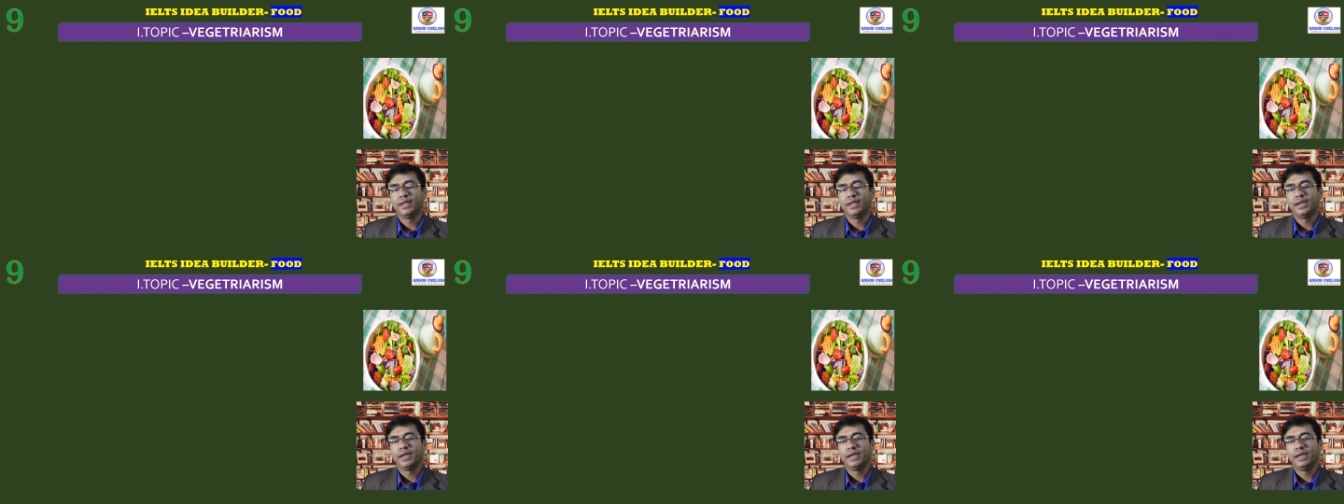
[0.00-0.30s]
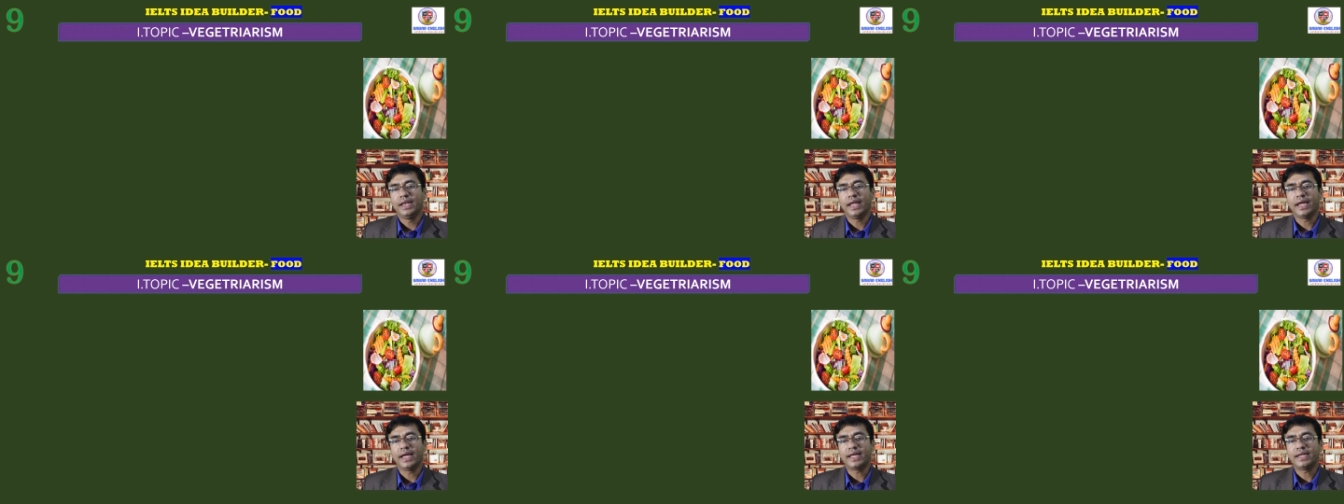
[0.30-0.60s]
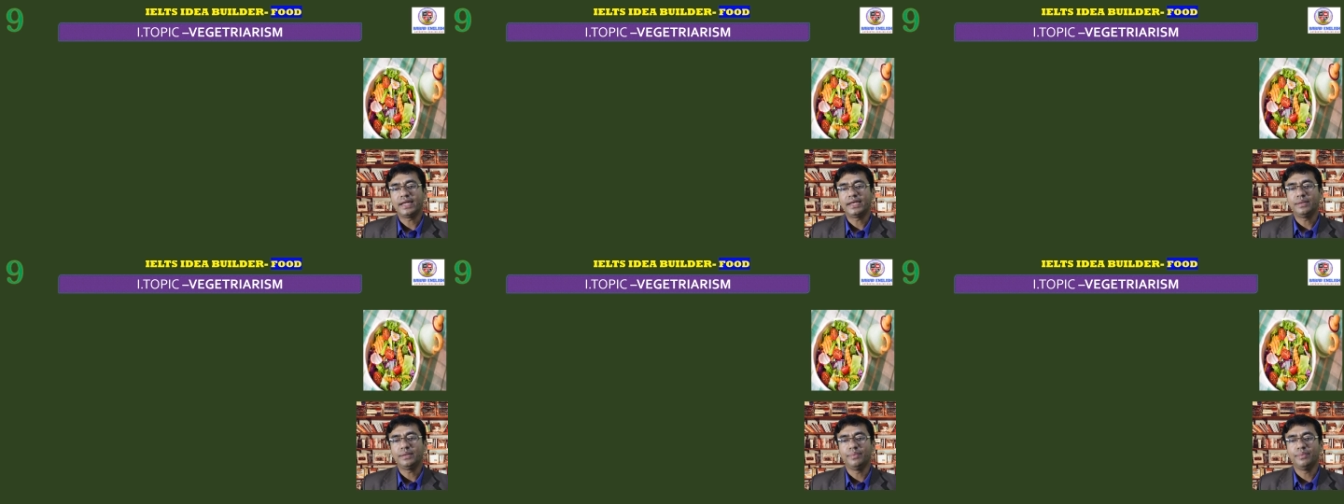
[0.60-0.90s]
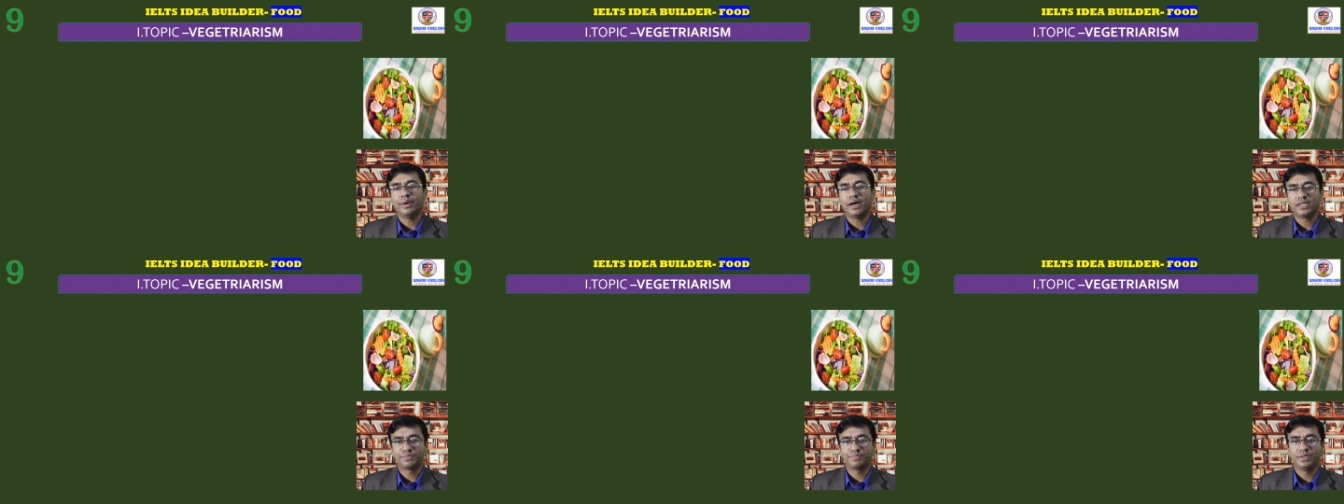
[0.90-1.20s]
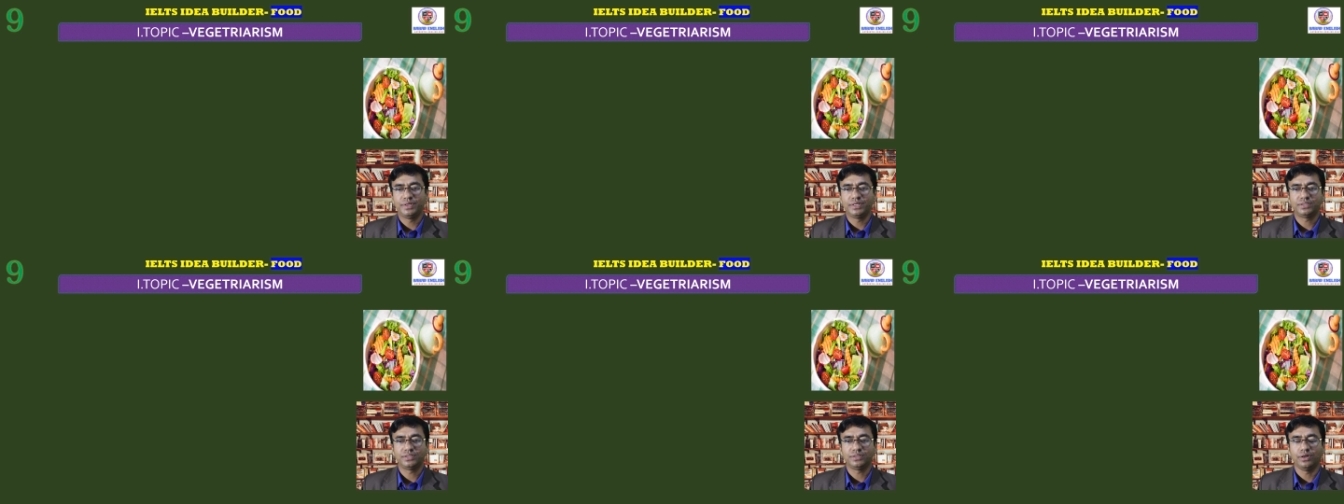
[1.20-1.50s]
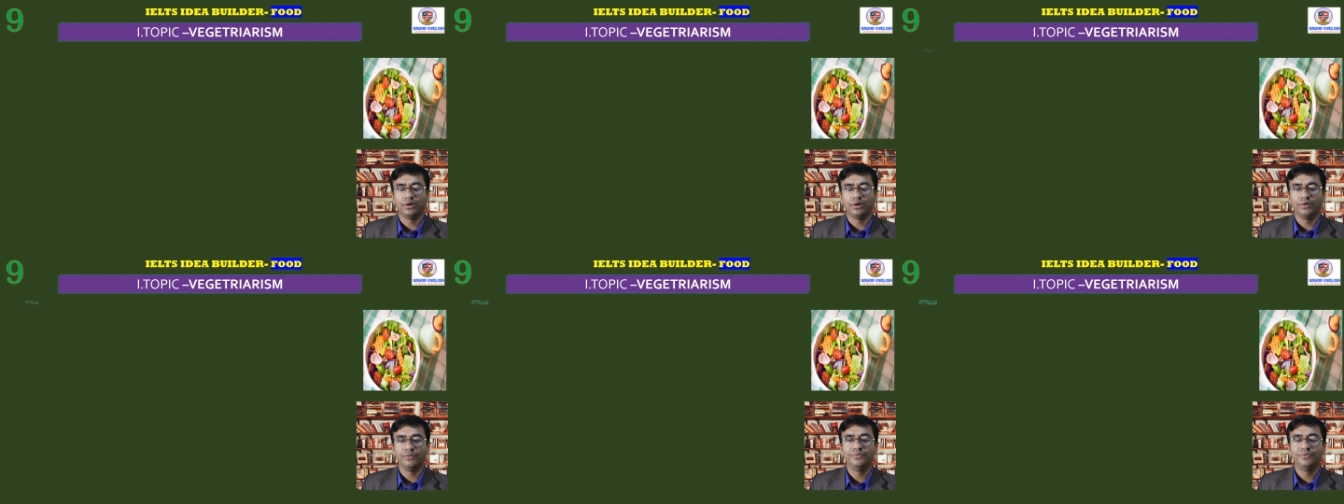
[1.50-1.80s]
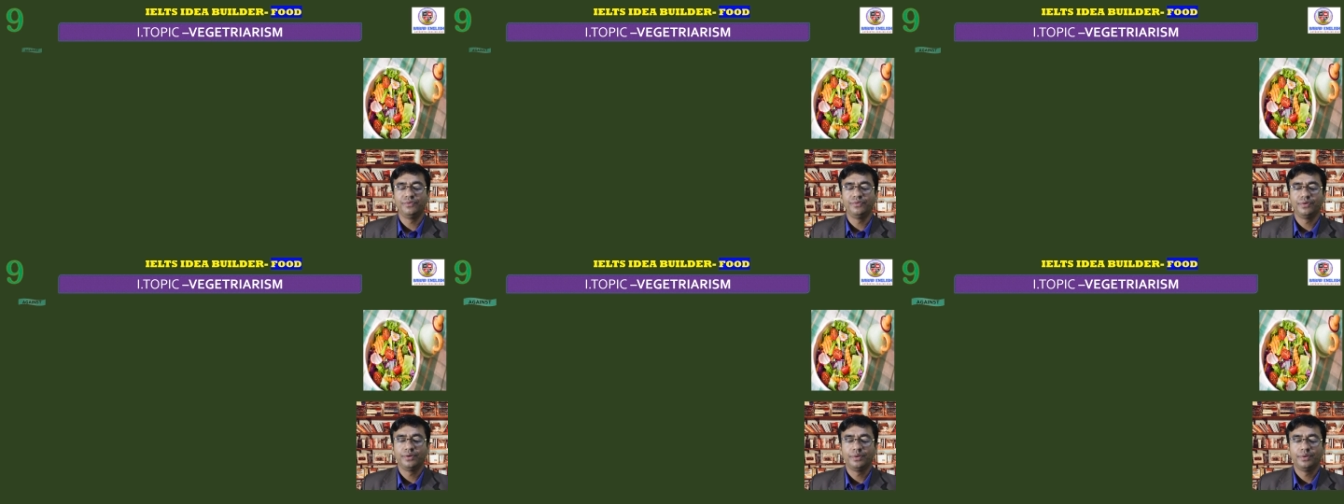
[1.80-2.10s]
negative aspects of
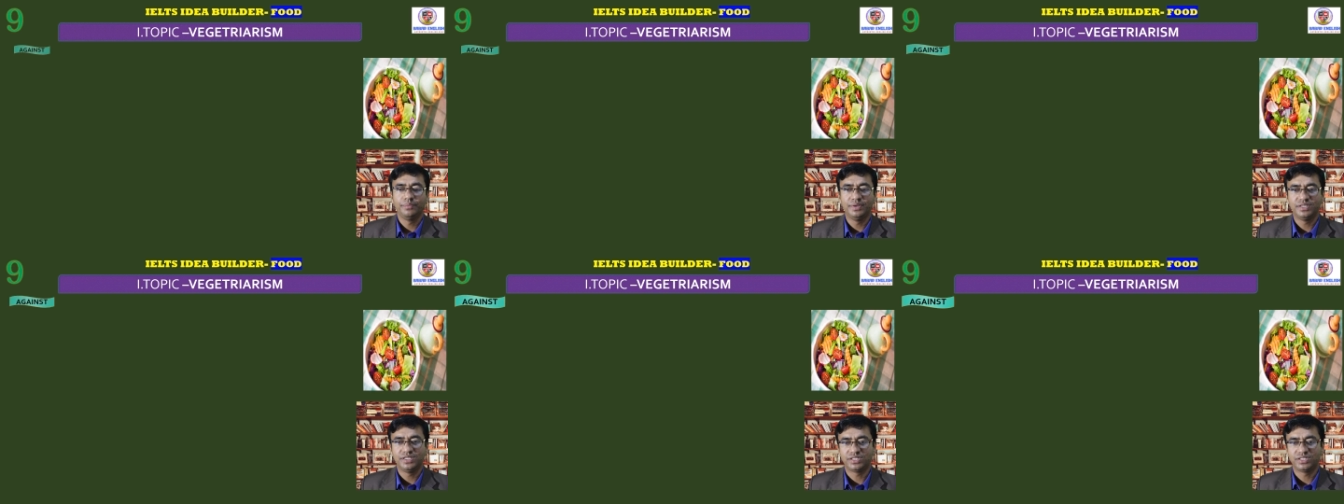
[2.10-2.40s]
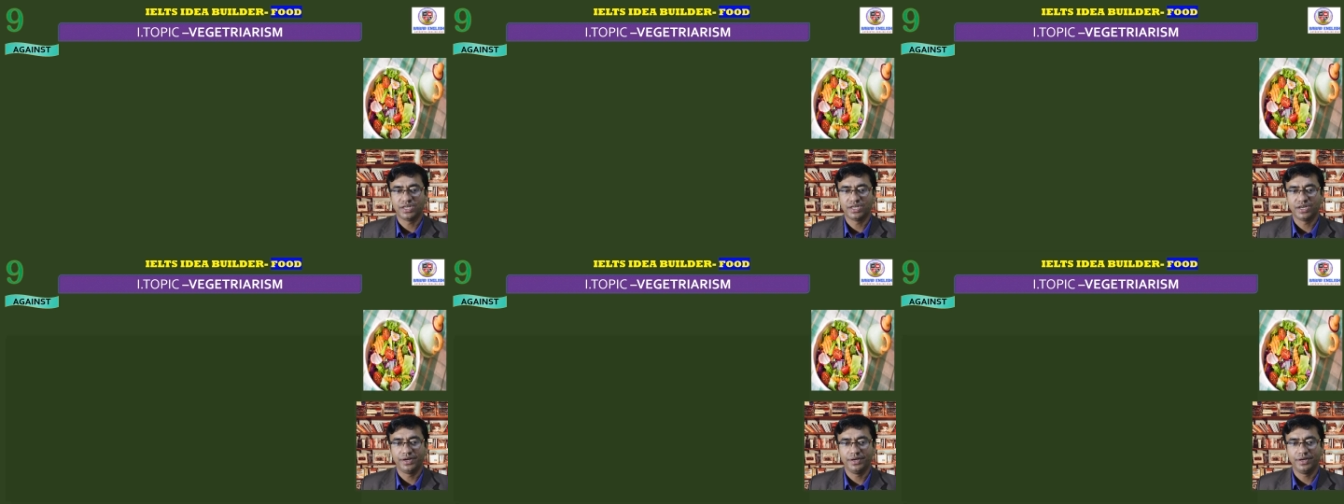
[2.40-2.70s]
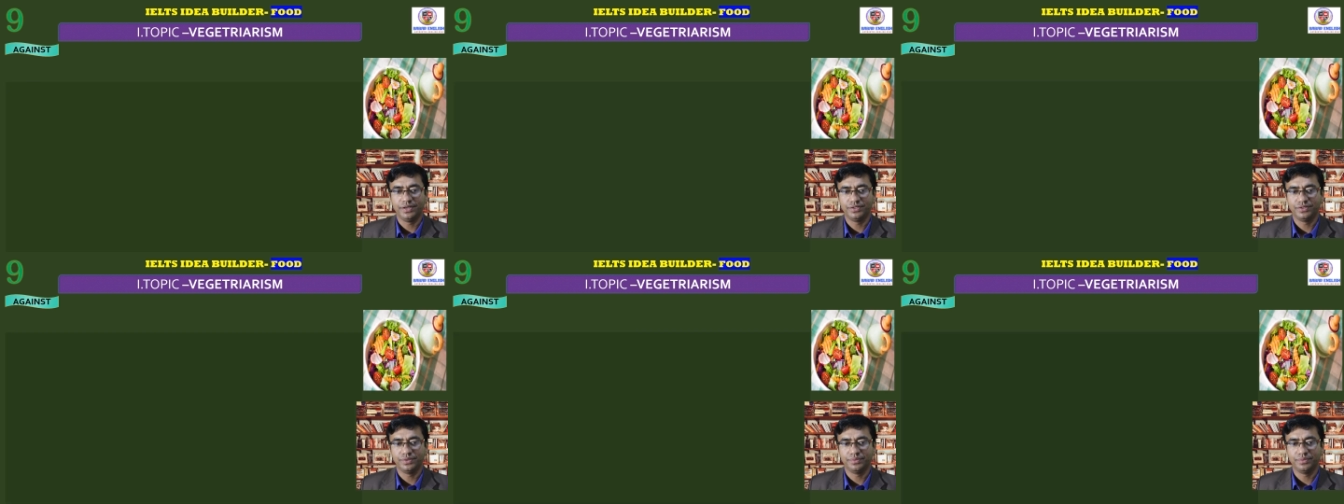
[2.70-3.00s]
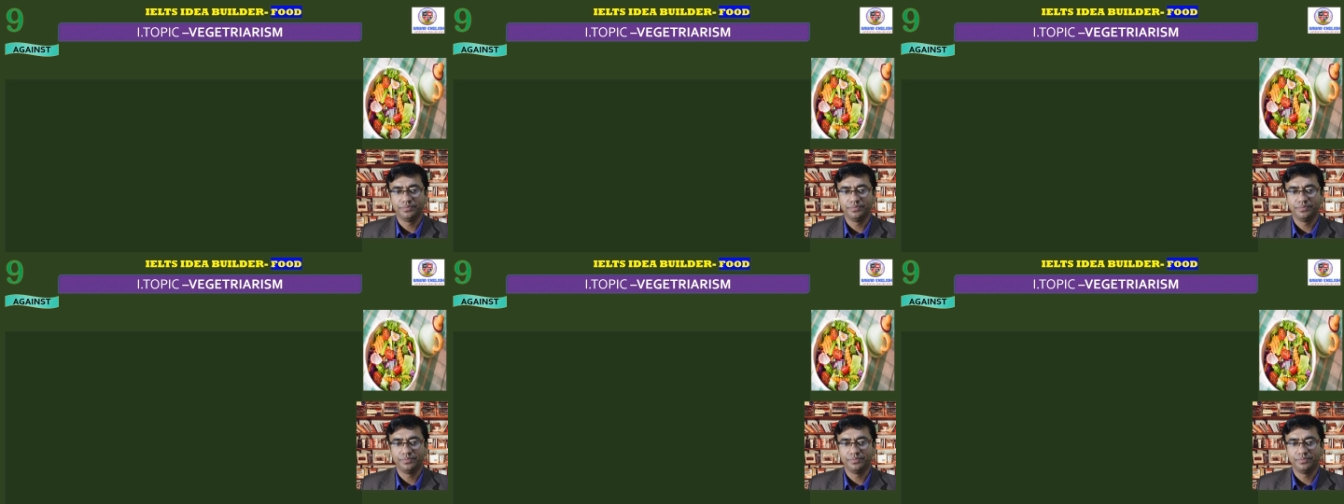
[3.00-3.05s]
vegetarianism.